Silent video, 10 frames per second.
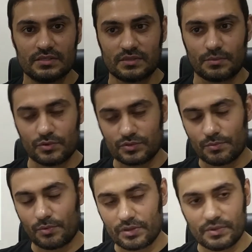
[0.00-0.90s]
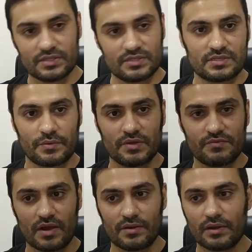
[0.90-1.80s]
Suppose your body weight is
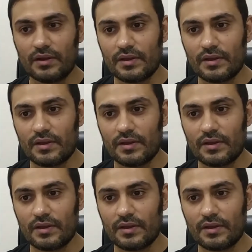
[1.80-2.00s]
75